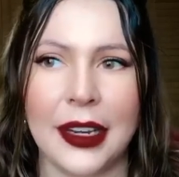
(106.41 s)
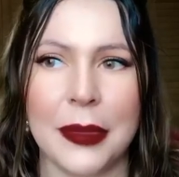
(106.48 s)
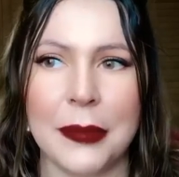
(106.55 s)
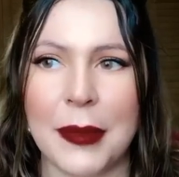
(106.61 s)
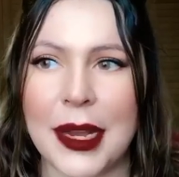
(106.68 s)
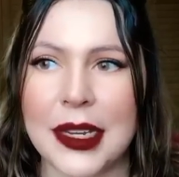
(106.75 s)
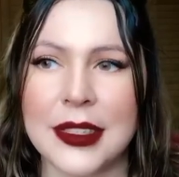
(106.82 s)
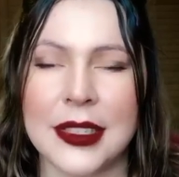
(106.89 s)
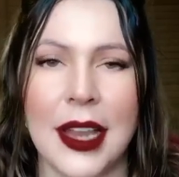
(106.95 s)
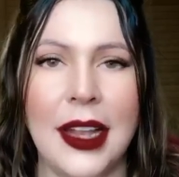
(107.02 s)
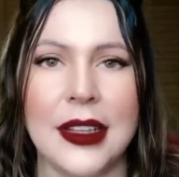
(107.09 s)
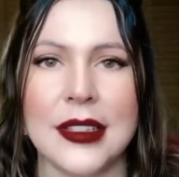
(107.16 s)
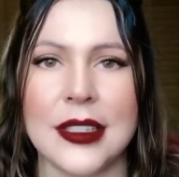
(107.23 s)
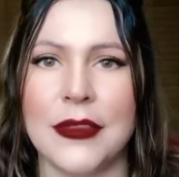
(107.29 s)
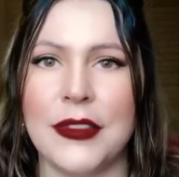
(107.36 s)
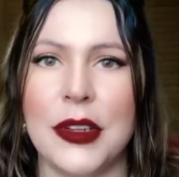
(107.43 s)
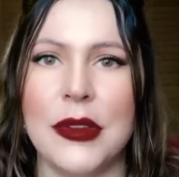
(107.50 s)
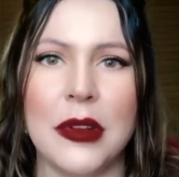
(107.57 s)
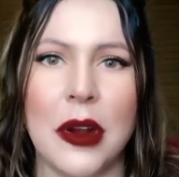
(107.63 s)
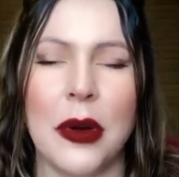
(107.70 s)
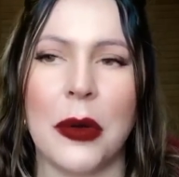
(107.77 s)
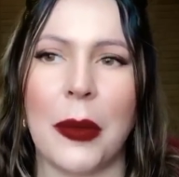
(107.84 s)
It makes sense. If you
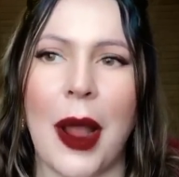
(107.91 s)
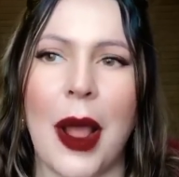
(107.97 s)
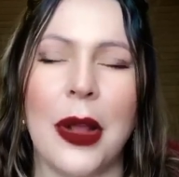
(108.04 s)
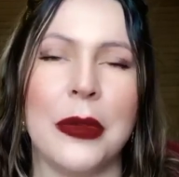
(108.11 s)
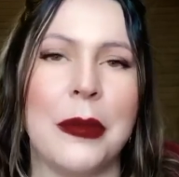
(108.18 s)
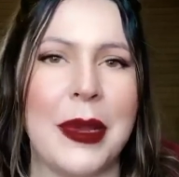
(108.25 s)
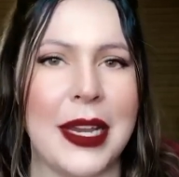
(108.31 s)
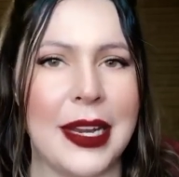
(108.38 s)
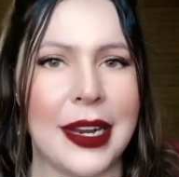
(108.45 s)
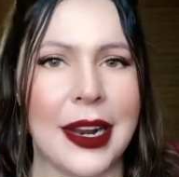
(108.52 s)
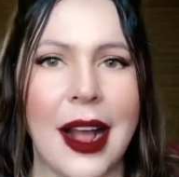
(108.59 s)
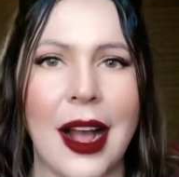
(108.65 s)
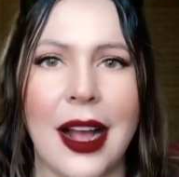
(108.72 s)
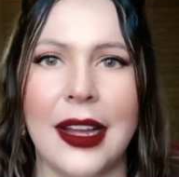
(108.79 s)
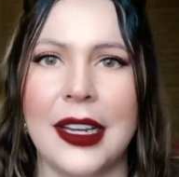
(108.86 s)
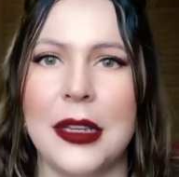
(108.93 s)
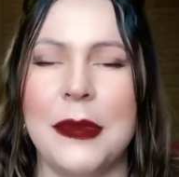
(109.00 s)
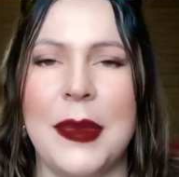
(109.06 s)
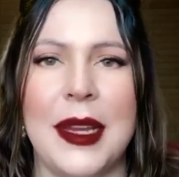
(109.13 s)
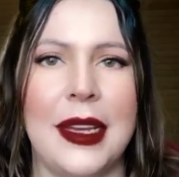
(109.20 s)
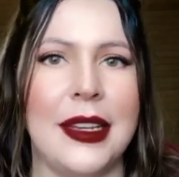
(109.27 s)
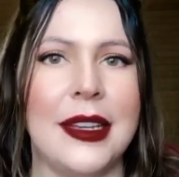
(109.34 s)
go around being kind,
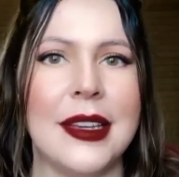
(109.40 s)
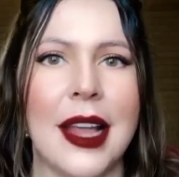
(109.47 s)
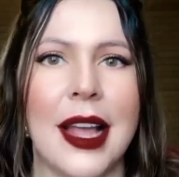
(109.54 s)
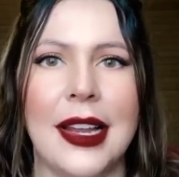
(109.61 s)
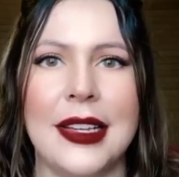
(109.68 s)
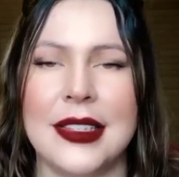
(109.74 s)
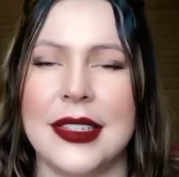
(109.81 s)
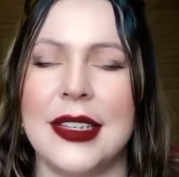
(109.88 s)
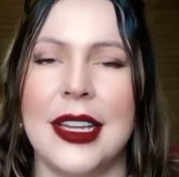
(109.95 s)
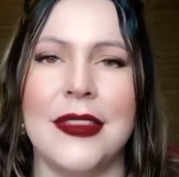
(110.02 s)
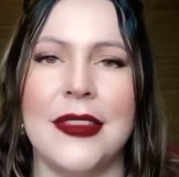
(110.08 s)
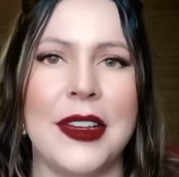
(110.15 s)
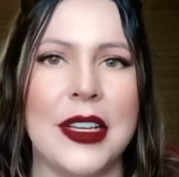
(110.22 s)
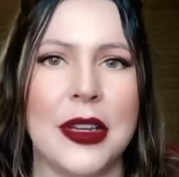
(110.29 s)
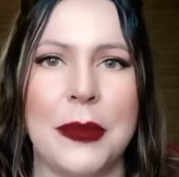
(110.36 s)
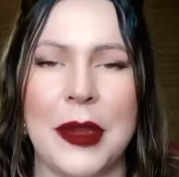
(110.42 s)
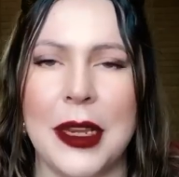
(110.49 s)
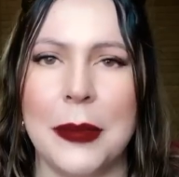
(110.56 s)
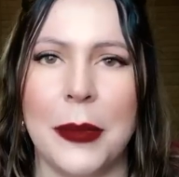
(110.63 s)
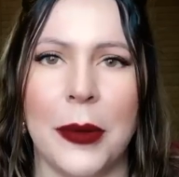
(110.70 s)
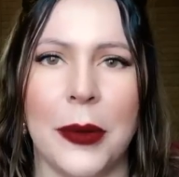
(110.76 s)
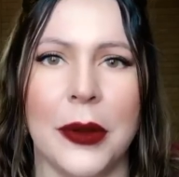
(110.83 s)
being nice, giving to
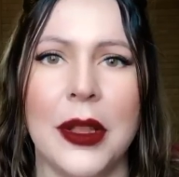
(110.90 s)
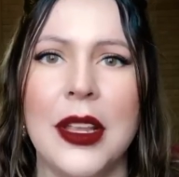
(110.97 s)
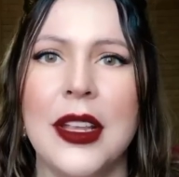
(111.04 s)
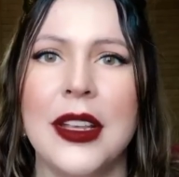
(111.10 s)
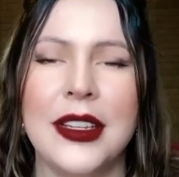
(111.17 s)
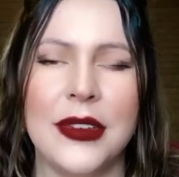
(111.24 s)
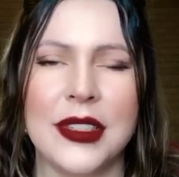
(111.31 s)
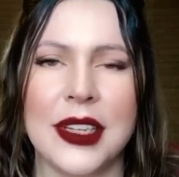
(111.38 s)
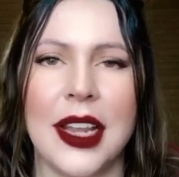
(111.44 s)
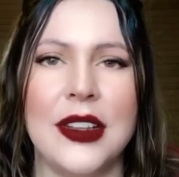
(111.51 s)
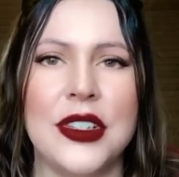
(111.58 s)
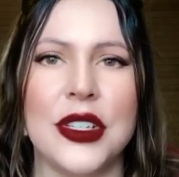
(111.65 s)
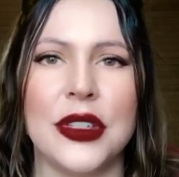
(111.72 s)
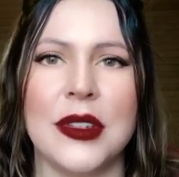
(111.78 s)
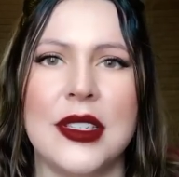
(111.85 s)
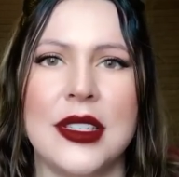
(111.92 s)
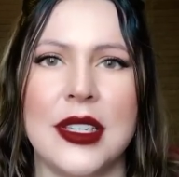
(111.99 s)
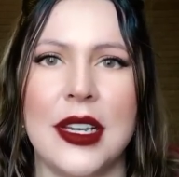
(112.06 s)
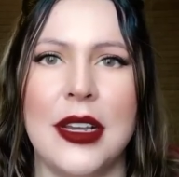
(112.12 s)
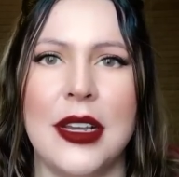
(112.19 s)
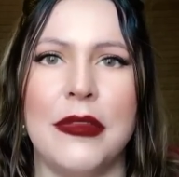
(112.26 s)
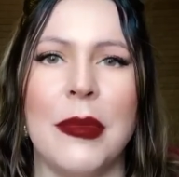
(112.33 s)
people, you tend to
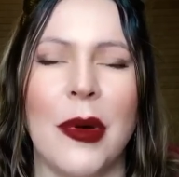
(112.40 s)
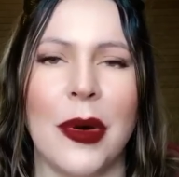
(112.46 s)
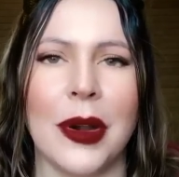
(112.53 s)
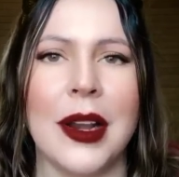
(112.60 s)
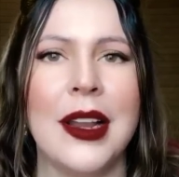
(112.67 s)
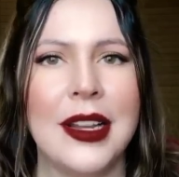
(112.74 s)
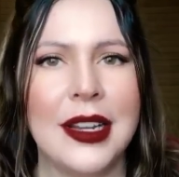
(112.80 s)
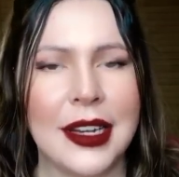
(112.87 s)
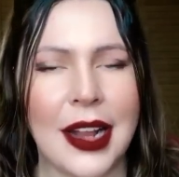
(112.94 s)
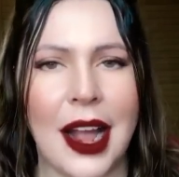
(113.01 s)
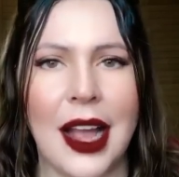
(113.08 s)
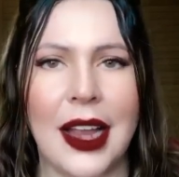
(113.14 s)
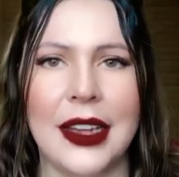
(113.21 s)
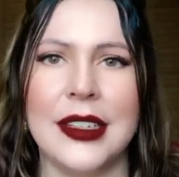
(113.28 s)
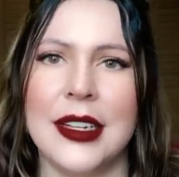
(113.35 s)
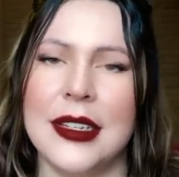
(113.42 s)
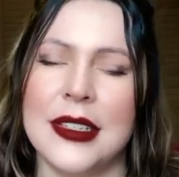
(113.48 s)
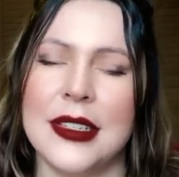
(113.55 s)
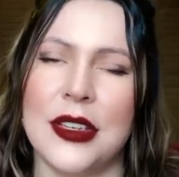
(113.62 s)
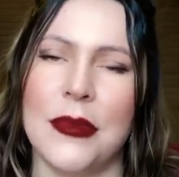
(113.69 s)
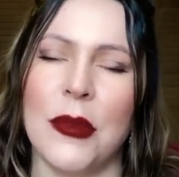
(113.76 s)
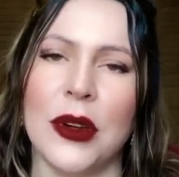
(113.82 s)
receive more
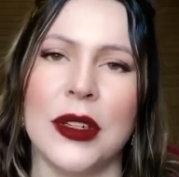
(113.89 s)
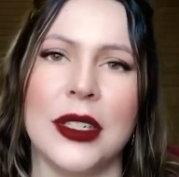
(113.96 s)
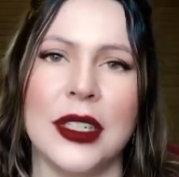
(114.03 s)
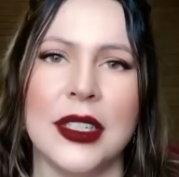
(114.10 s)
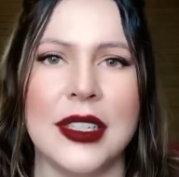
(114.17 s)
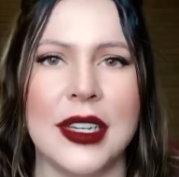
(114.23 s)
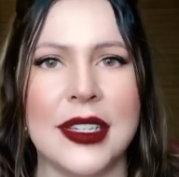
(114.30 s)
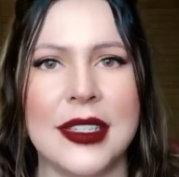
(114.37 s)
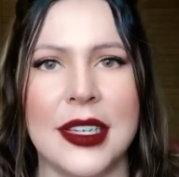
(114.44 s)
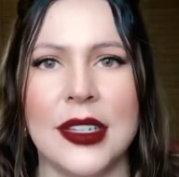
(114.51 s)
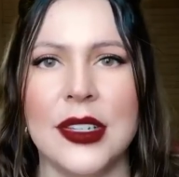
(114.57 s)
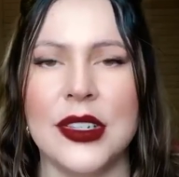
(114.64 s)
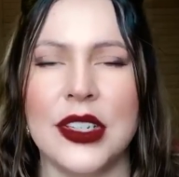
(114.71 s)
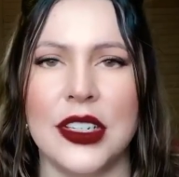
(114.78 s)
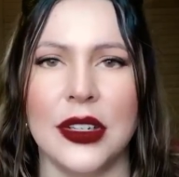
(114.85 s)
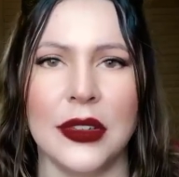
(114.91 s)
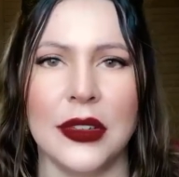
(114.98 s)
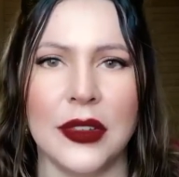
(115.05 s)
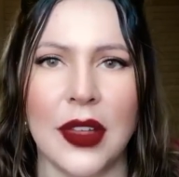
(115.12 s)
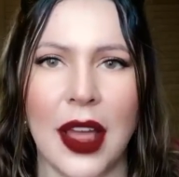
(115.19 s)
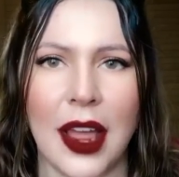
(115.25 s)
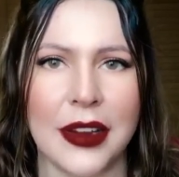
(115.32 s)
kindness and more goodness into your
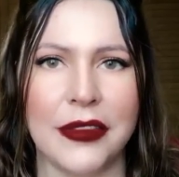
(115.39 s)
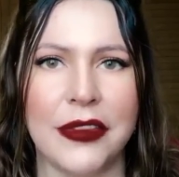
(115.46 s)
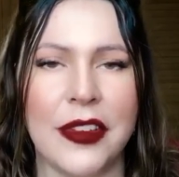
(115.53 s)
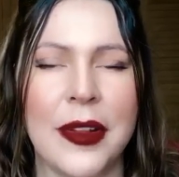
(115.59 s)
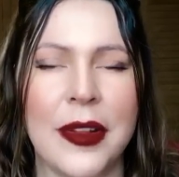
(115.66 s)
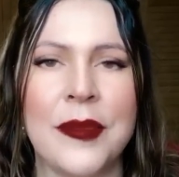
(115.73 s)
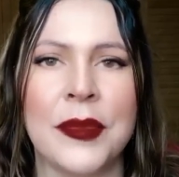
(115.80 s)
life.